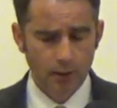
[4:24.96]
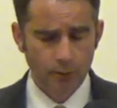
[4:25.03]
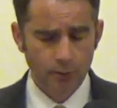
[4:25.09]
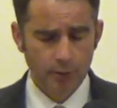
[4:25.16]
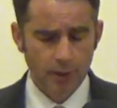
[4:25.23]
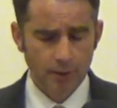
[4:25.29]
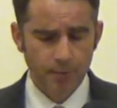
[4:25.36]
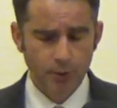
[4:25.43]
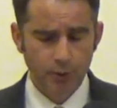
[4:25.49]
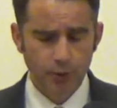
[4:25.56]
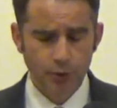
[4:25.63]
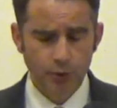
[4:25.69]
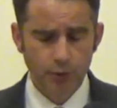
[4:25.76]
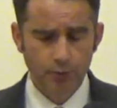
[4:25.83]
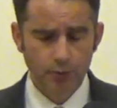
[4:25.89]
we
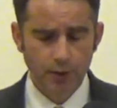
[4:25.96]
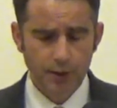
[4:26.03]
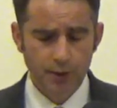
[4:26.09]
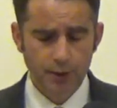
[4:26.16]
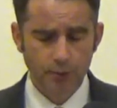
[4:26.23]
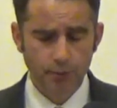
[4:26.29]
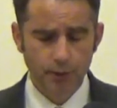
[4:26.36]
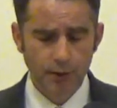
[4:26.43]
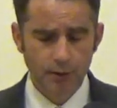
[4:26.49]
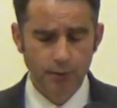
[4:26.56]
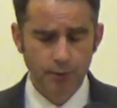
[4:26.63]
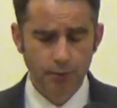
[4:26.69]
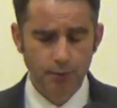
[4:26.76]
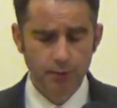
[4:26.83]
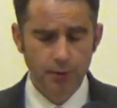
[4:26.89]
approach you as the one
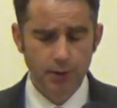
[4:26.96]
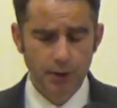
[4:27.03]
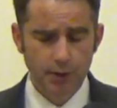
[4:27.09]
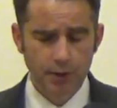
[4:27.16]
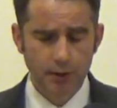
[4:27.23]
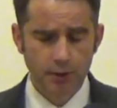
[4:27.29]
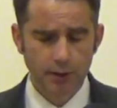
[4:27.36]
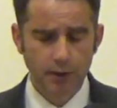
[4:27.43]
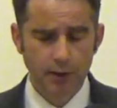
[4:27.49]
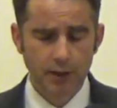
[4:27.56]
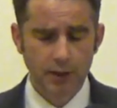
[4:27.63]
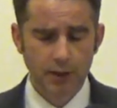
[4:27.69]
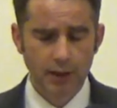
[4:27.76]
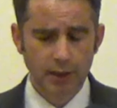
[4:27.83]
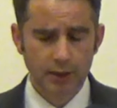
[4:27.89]
who is the
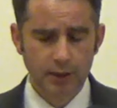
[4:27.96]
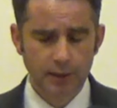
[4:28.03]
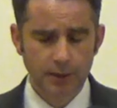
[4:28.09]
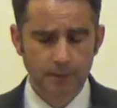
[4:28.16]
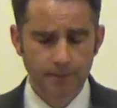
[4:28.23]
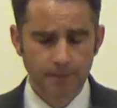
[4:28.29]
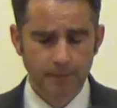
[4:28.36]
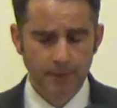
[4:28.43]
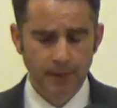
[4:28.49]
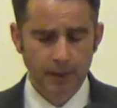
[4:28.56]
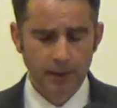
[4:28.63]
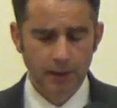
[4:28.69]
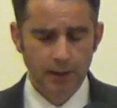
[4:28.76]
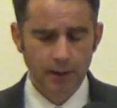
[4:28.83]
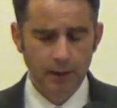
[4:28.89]
creator
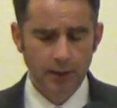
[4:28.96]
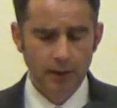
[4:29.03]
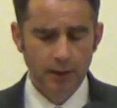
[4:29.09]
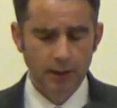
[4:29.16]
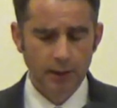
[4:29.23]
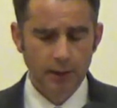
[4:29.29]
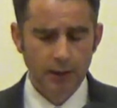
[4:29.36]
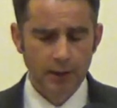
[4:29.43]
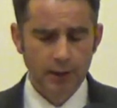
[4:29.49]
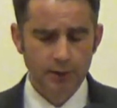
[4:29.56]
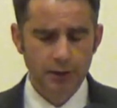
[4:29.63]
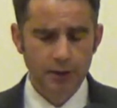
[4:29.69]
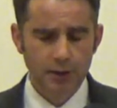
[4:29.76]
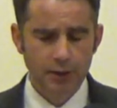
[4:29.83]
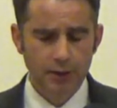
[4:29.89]
and
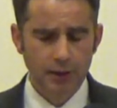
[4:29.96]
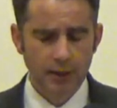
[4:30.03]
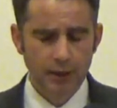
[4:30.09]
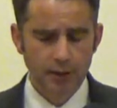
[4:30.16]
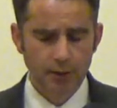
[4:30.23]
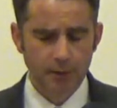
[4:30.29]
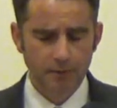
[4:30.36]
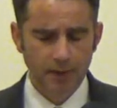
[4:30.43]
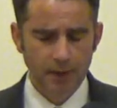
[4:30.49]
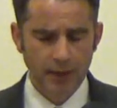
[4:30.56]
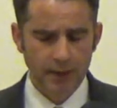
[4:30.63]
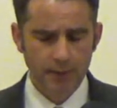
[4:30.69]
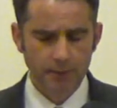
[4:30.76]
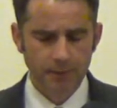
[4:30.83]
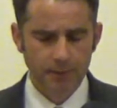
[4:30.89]
sustainer of
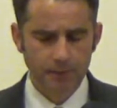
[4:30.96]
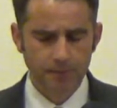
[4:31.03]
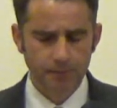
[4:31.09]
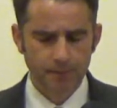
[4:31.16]
life.